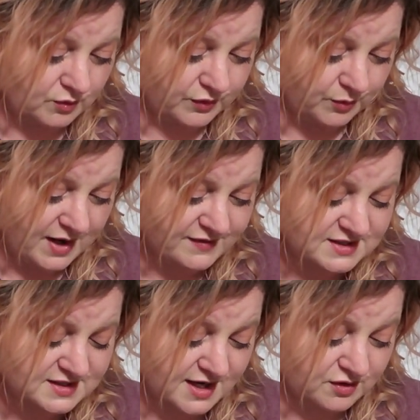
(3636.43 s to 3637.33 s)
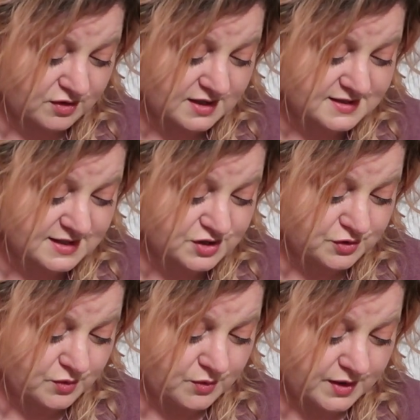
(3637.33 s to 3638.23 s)
the Raven Cycle
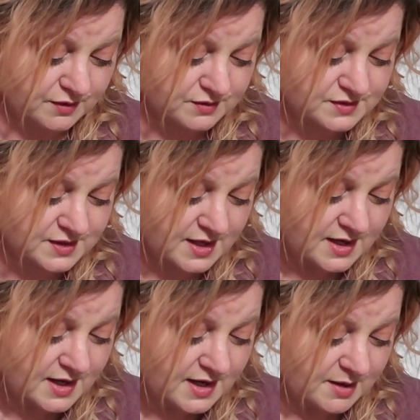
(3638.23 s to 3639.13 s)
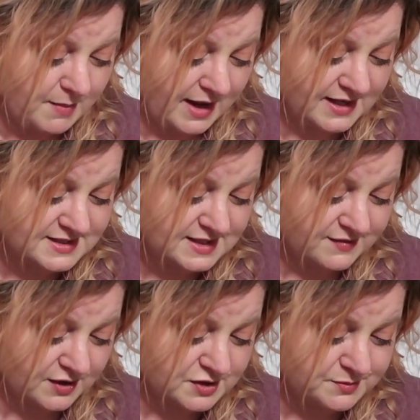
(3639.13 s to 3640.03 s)
essential oils. In Maggie
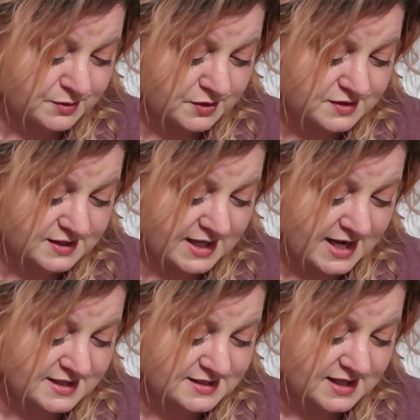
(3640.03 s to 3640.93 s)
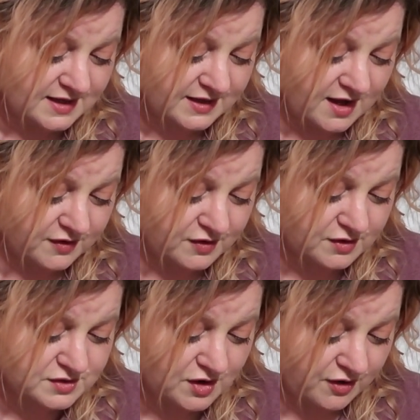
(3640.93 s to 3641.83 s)
Stiefvater's books, Gansey and the
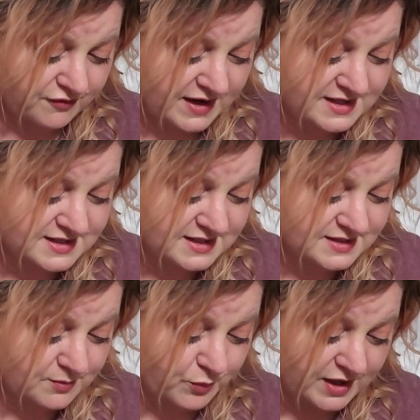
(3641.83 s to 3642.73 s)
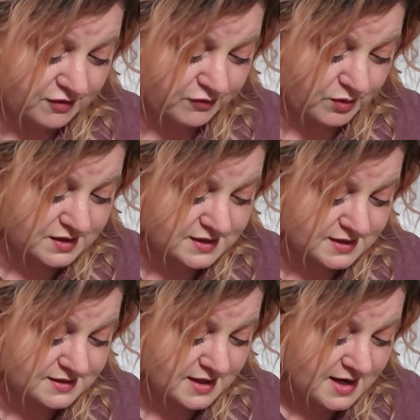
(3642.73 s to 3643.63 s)
others are facing some wicked
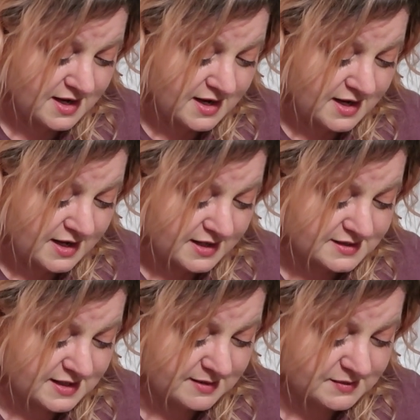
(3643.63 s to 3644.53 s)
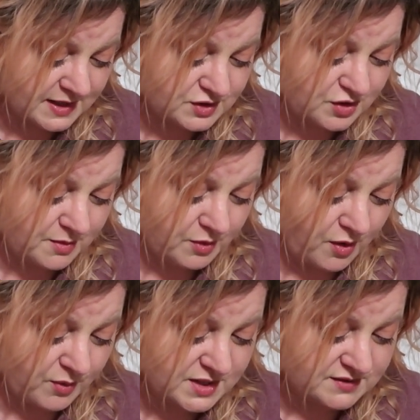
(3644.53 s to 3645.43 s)
forces. It seems like trouble
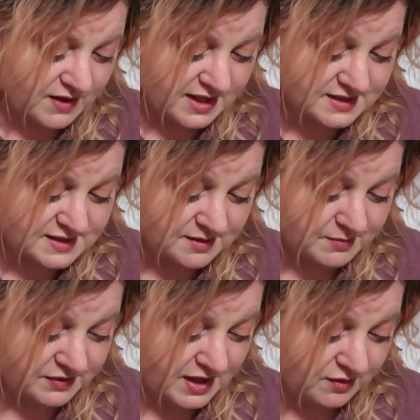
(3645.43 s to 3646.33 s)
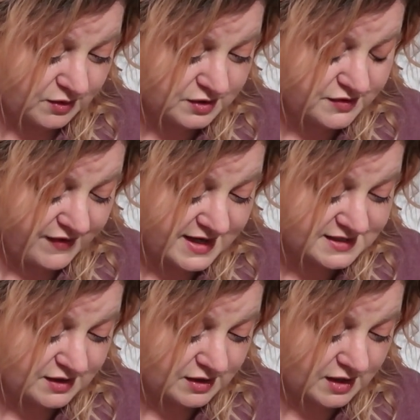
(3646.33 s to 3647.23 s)
always finds them, but they learn to
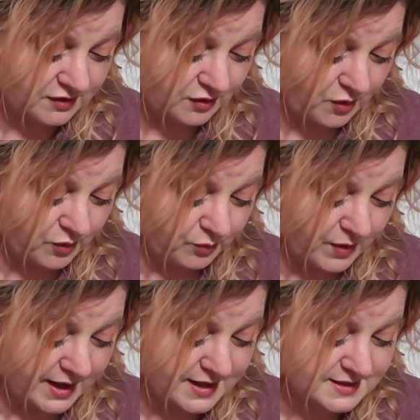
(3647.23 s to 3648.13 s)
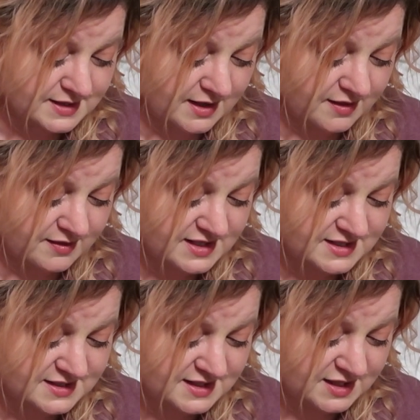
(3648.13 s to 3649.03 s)
face it in their own ways.
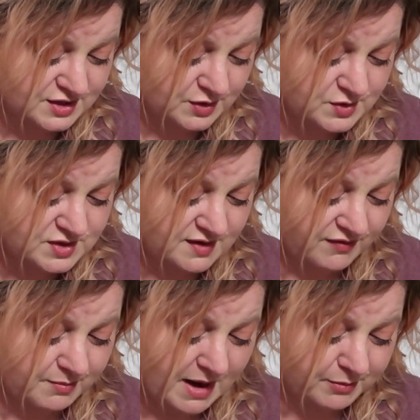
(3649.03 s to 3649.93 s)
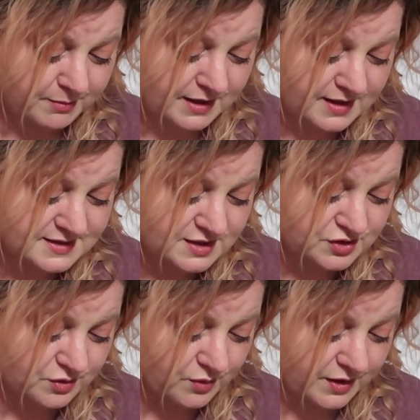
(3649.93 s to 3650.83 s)
This is an exclusive peppermint
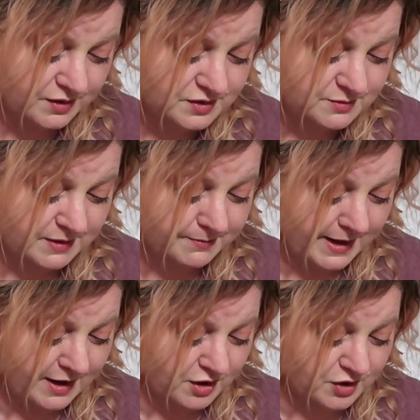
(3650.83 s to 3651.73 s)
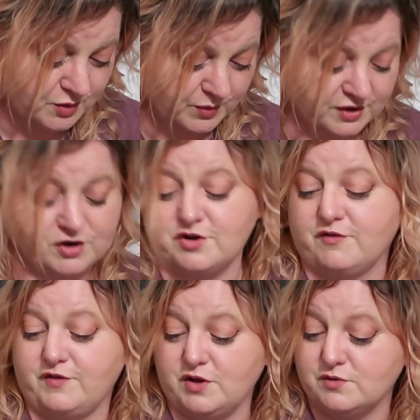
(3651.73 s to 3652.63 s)
essential oil to be paired with your
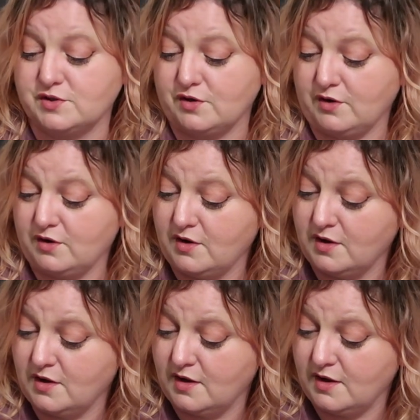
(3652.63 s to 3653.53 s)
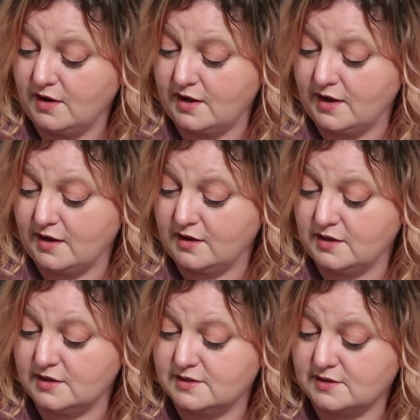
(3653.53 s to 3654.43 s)
diffuser. And
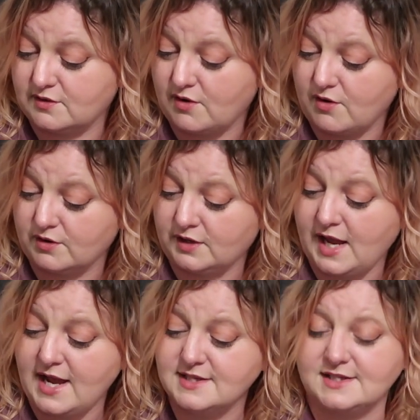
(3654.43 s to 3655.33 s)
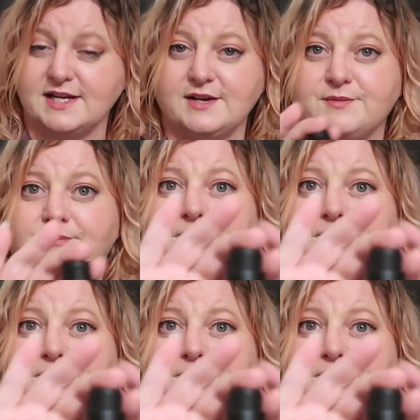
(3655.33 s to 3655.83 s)
it's called Gansey.